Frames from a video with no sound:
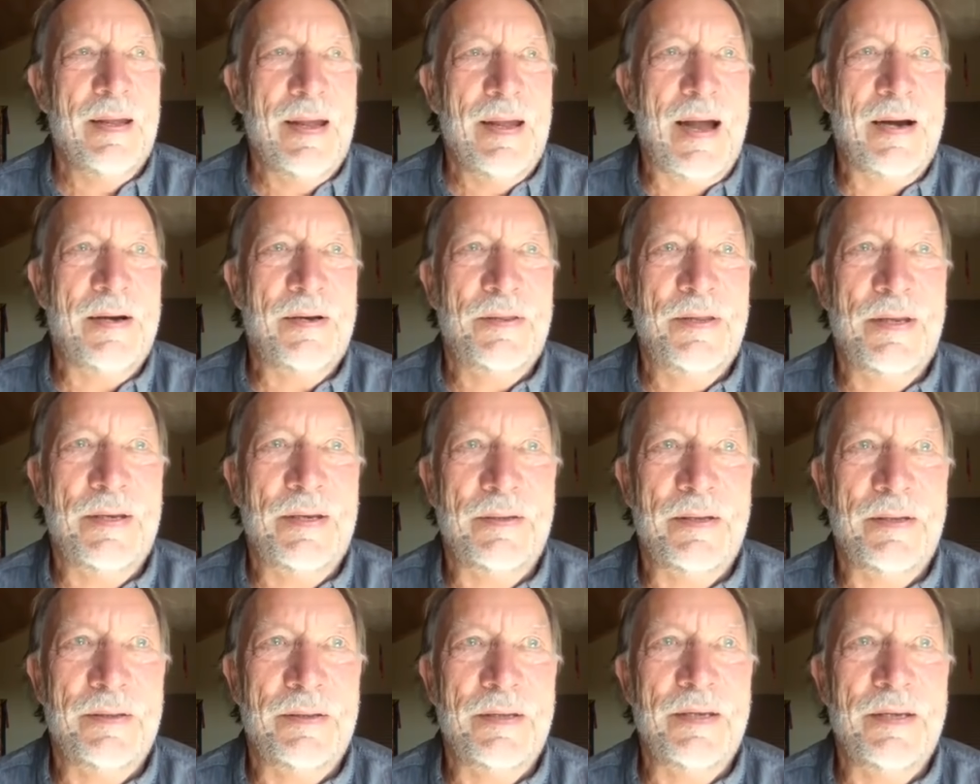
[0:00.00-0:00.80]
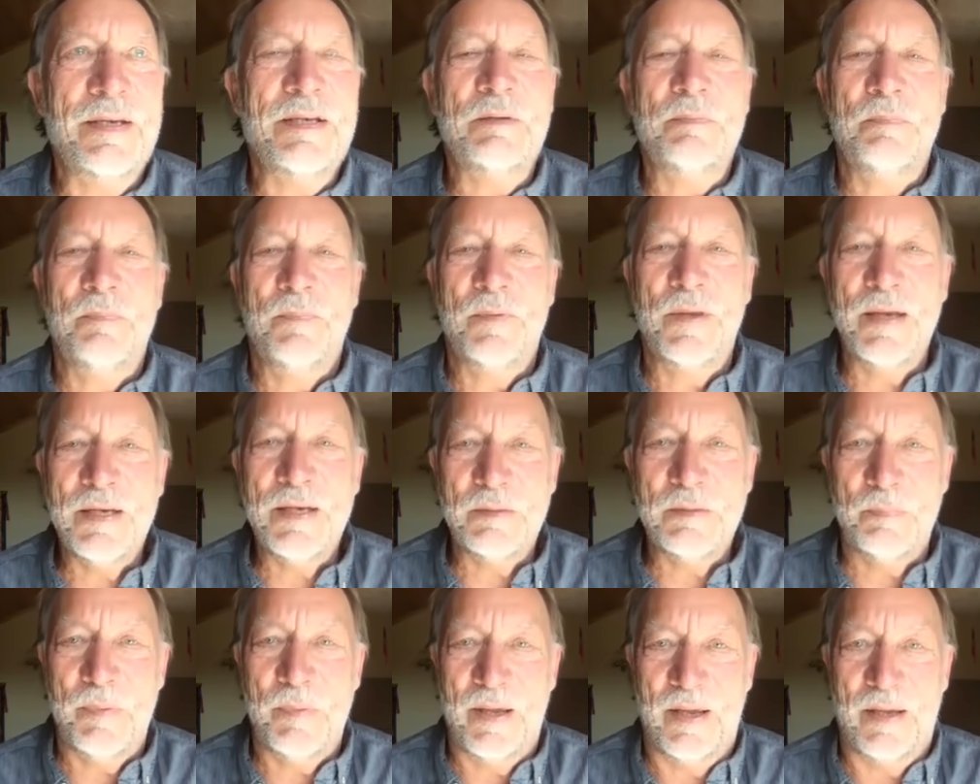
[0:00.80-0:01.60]
And to think that
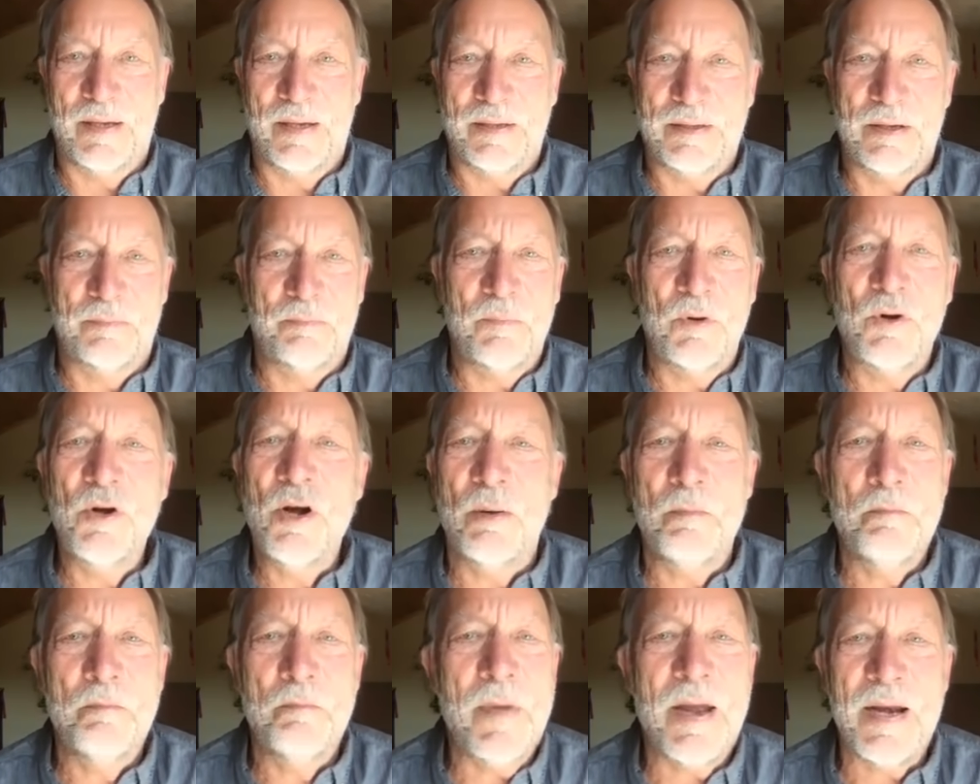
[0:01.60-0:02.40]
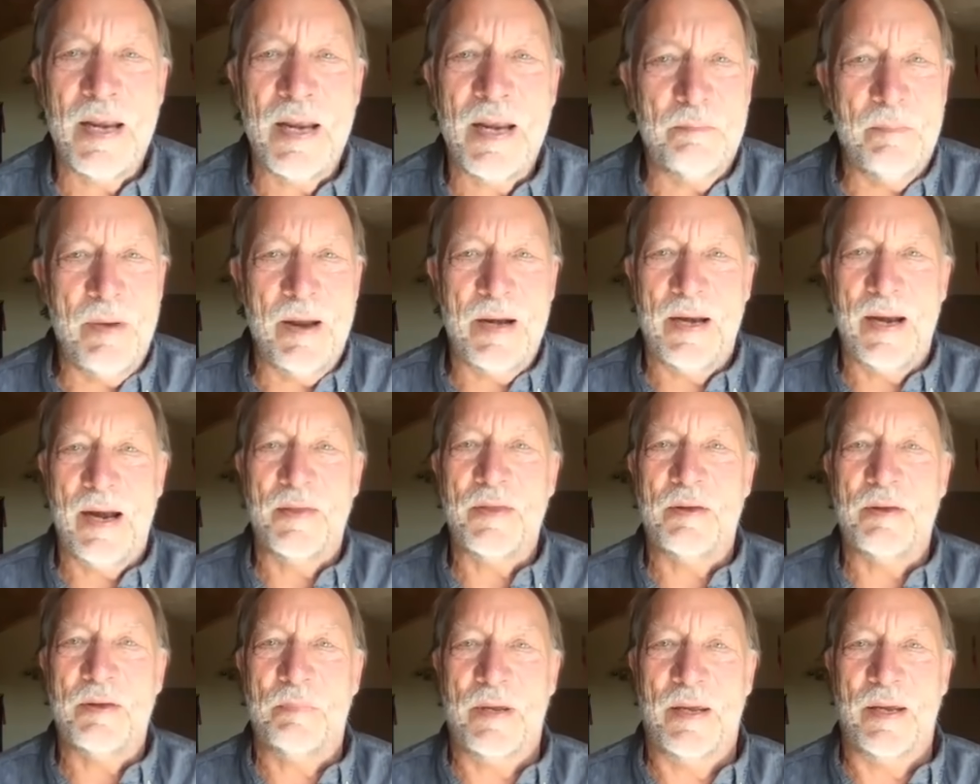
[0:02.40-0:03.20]
these beings, and many
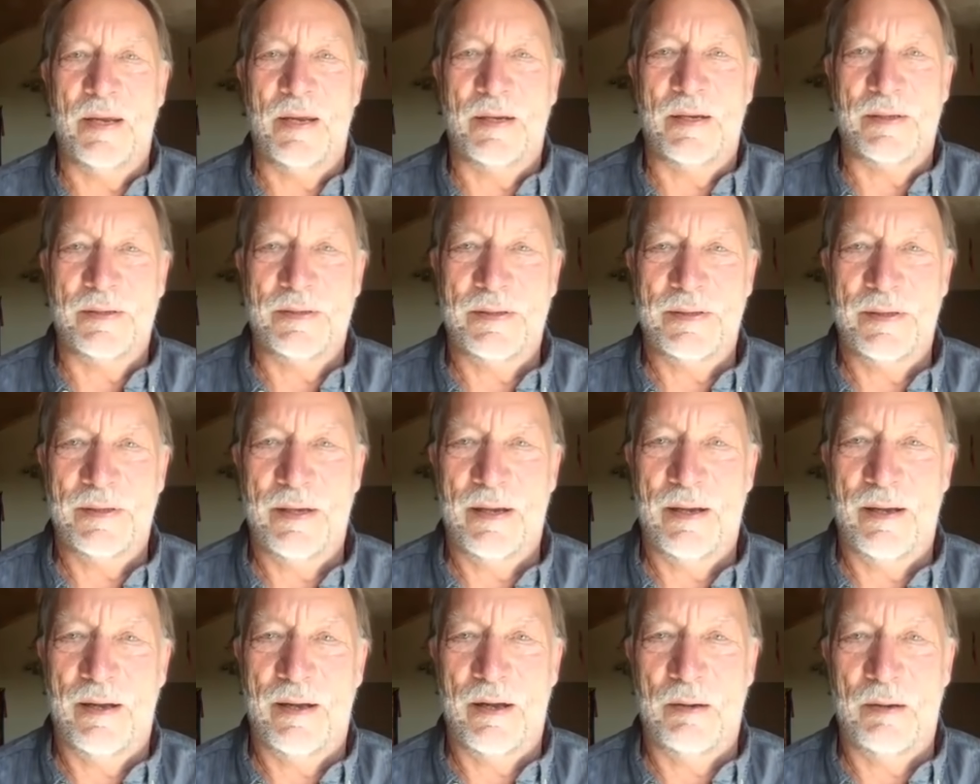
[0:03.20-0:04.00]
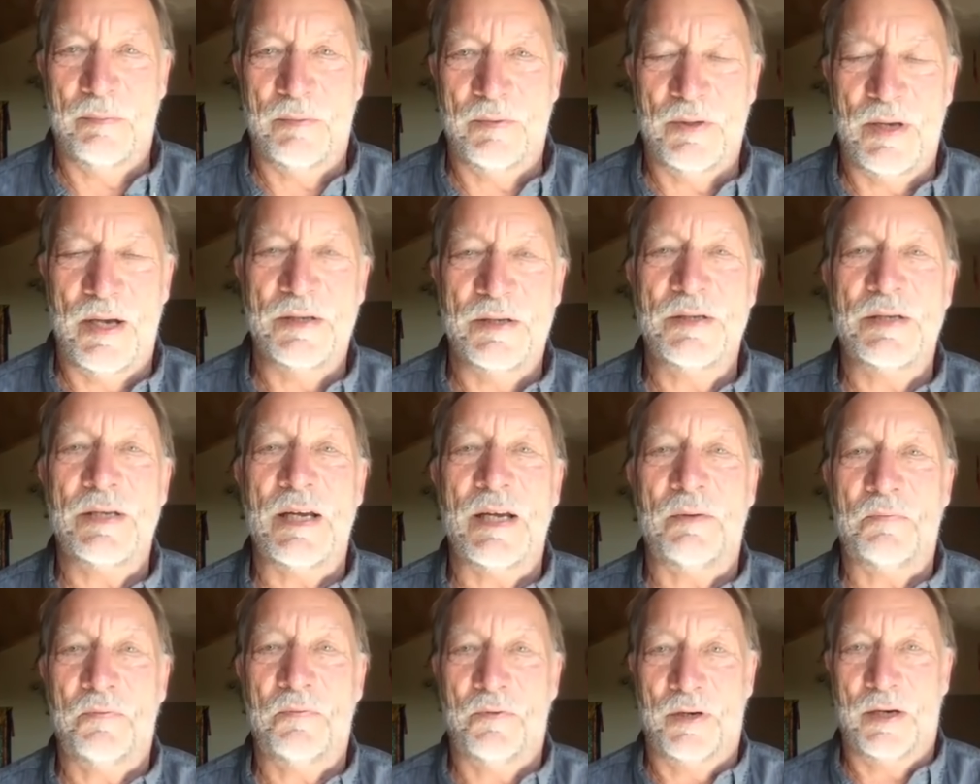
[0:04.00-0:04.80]
other beings are
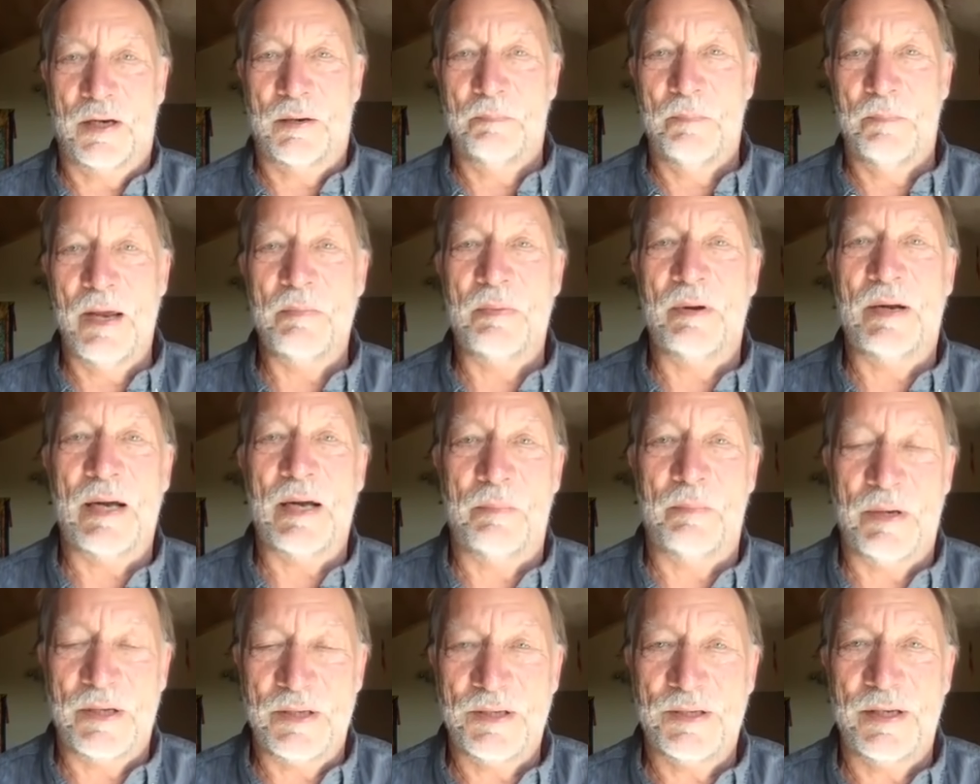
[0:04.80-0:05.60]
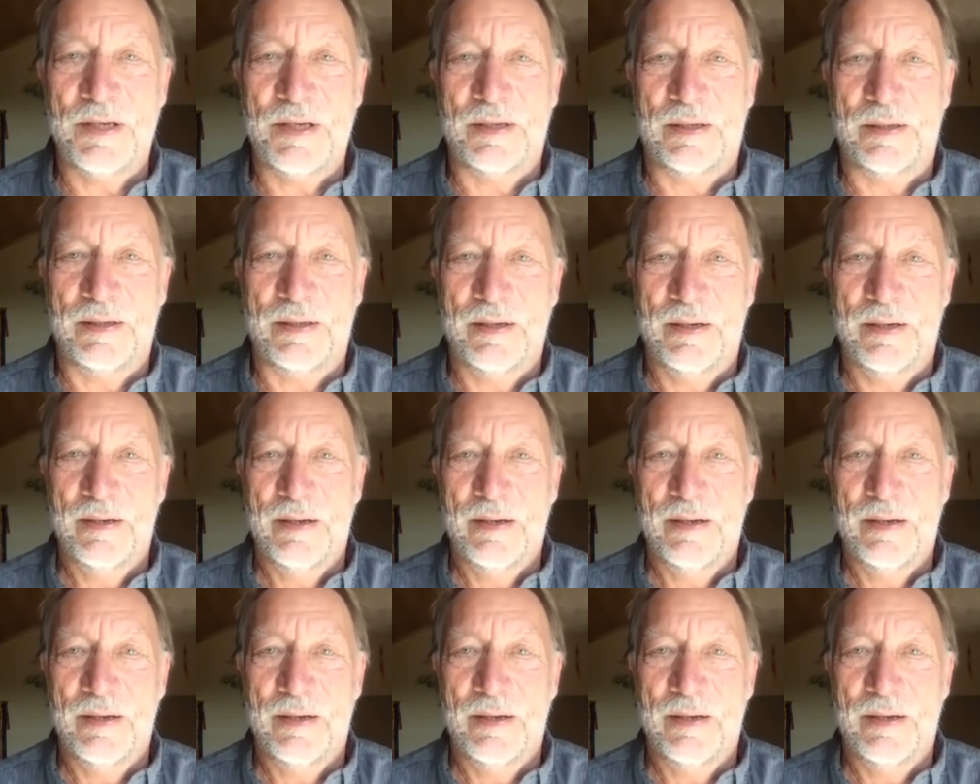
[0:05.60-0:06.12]
suffering and may become extinct,